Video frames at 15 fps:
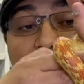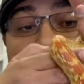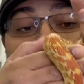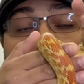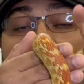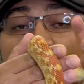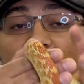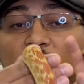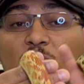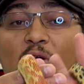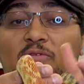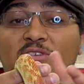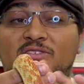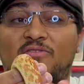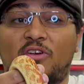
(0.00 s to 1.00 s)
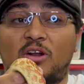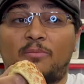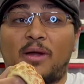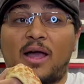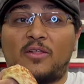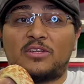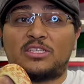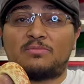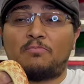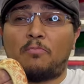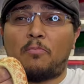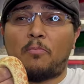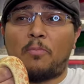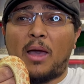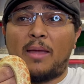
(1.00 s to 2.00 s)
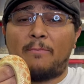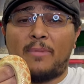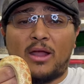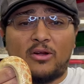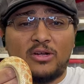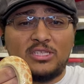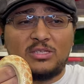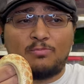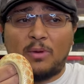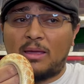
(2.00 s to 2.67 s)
and Pituophis vertebralis bimeris,